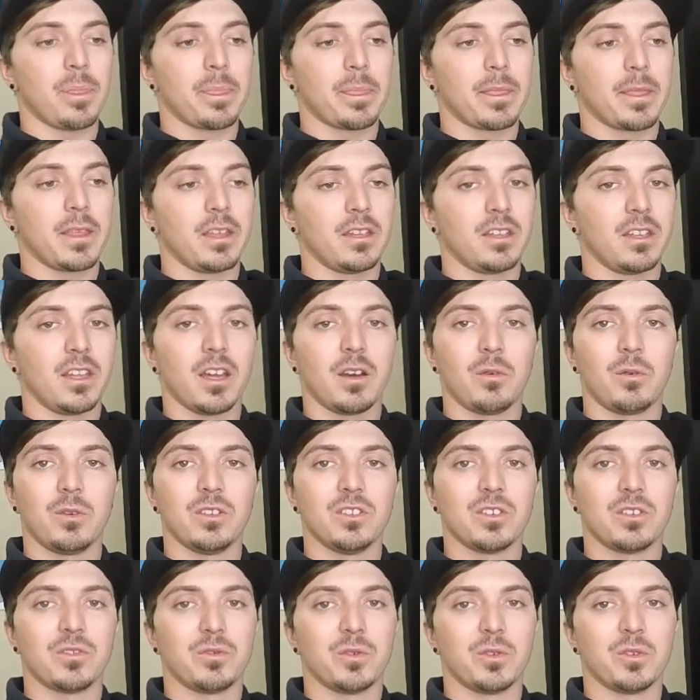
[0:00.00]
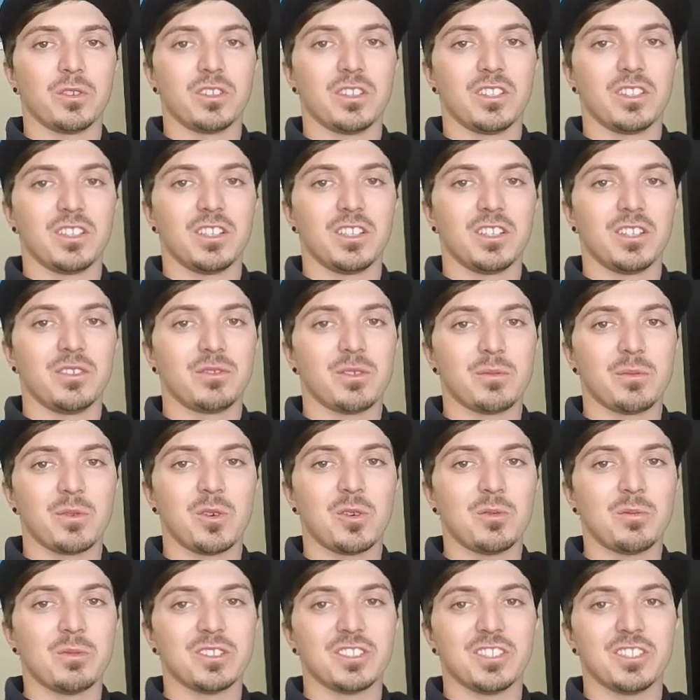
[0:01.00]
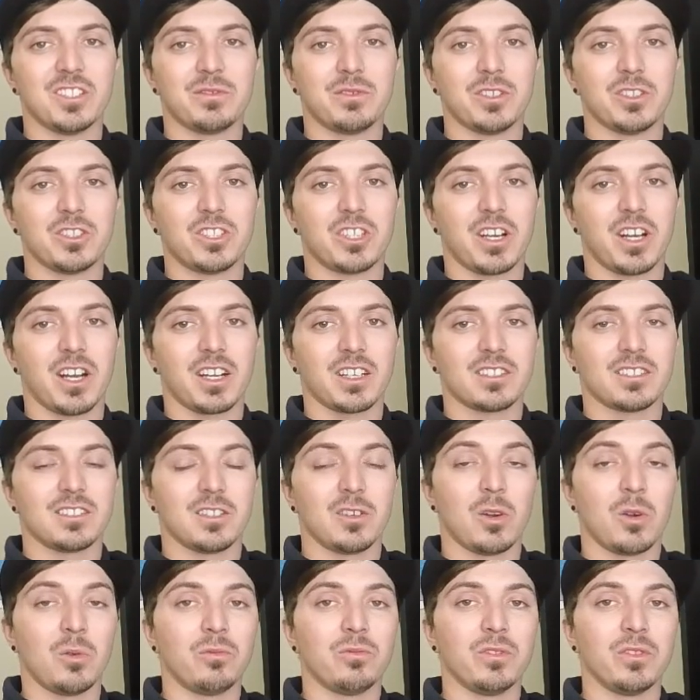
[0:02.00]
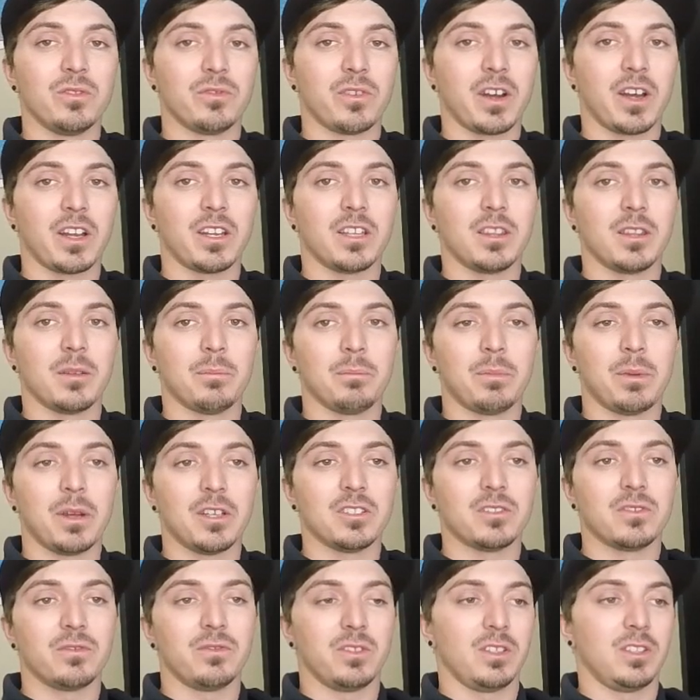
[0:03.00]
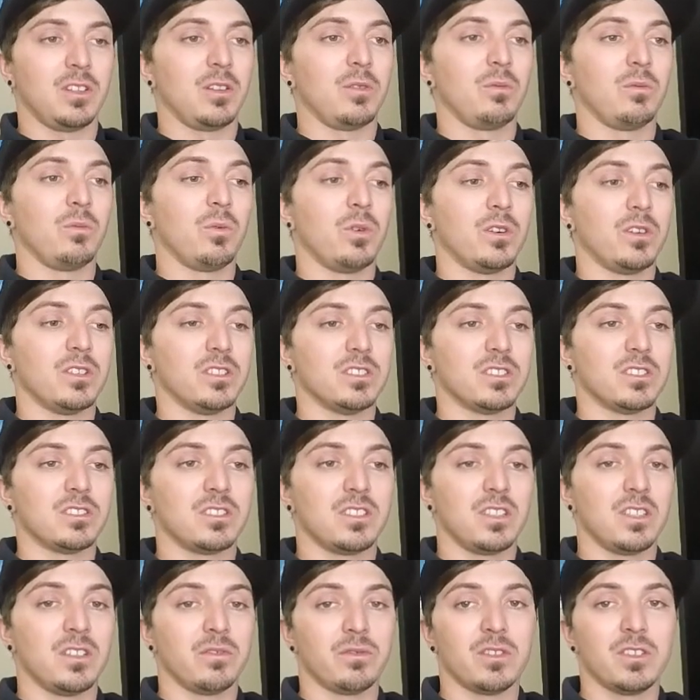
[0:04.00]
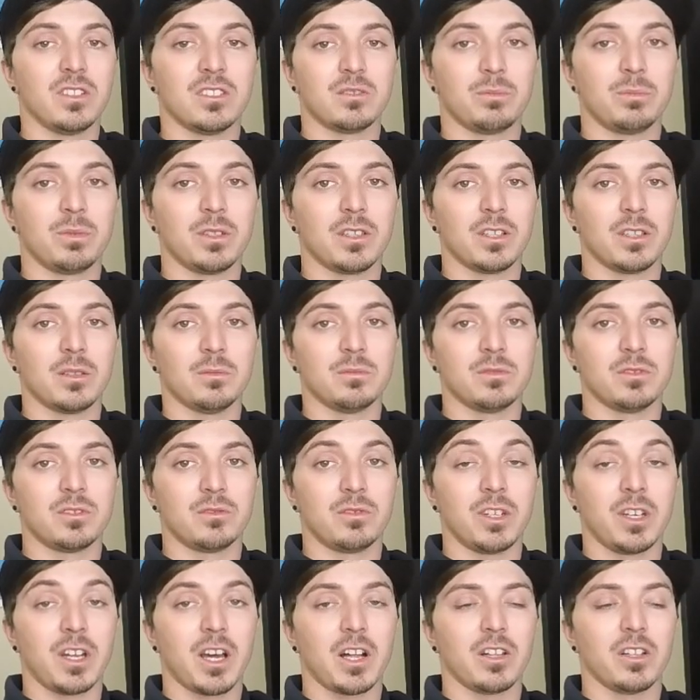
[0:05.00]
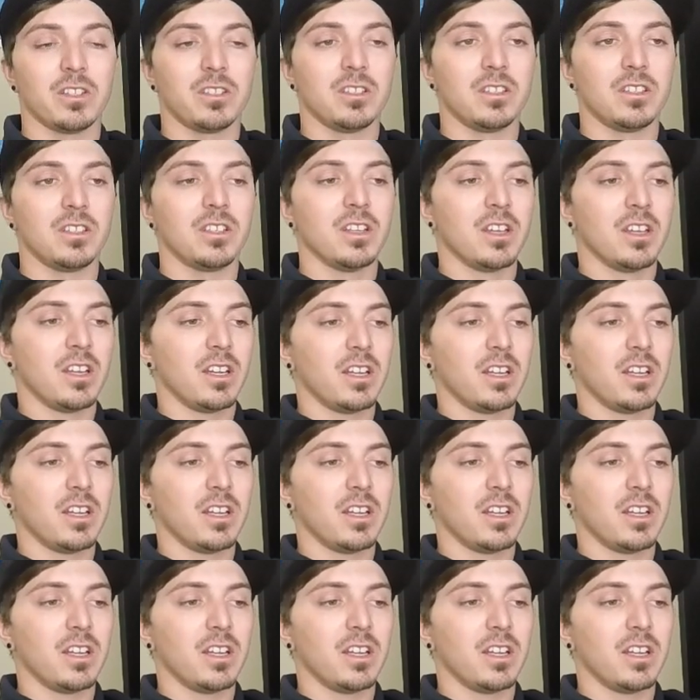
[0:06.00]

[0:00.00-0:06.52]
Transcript: And yeah, we look forward to hearing from a whole bunch of different tracks and hopefully finding the best fitting ones if this becomes a reality.